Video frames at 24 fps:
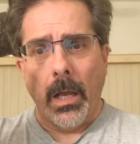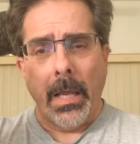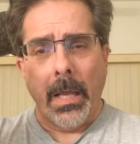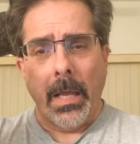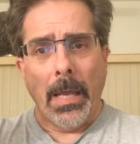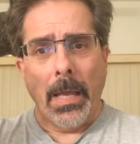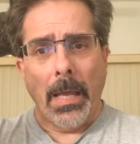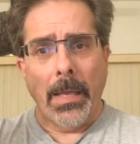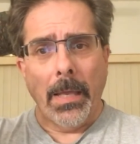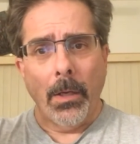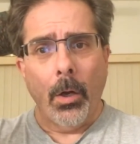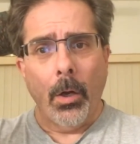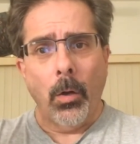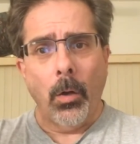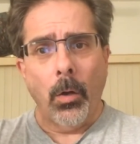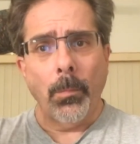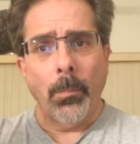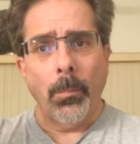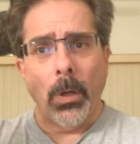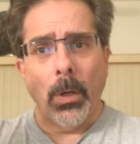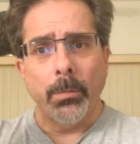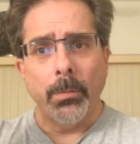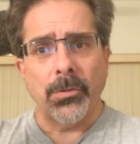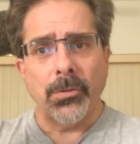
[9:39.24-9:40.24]
and
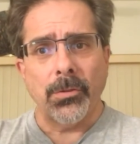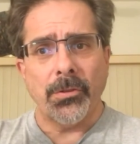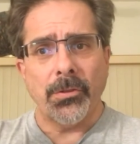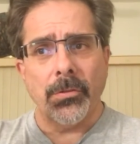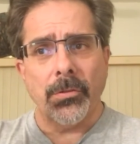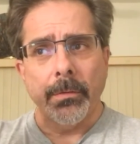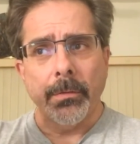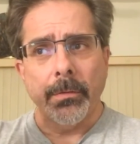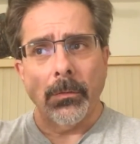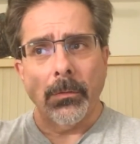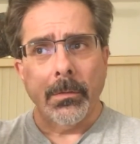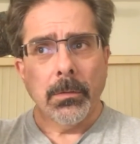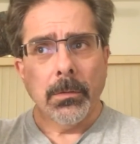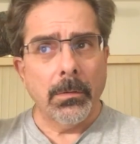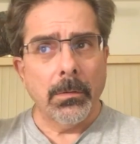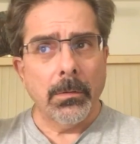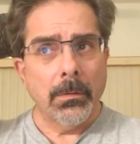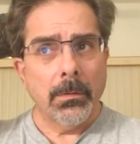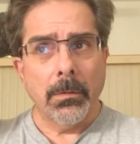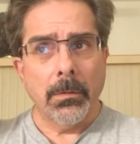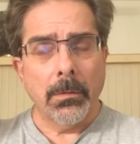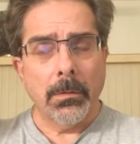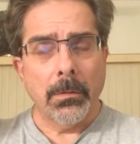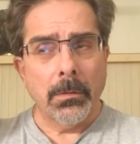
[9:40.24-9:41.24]
almost,
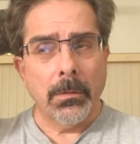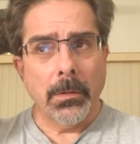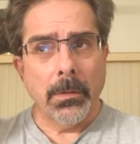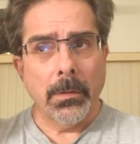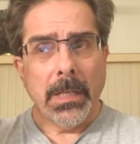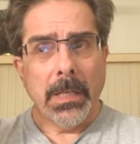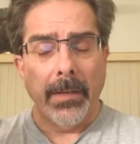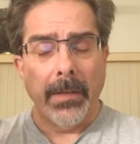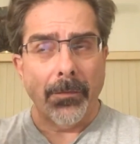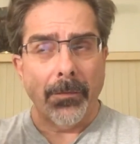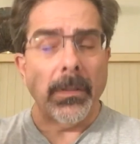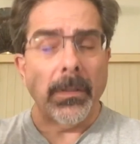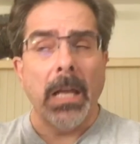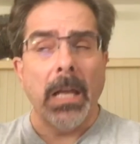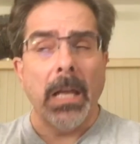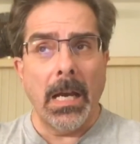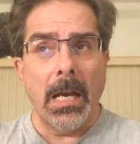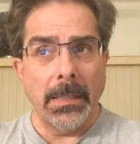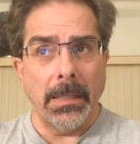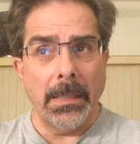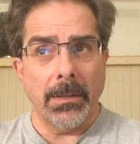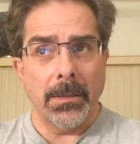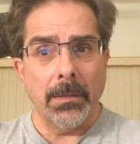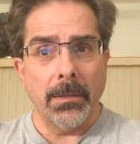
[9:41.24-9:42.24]
if
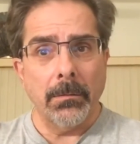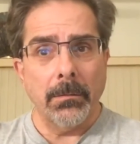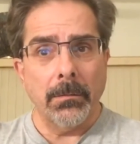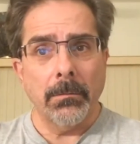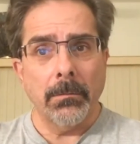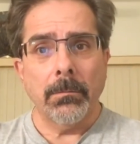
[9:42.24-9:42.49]
not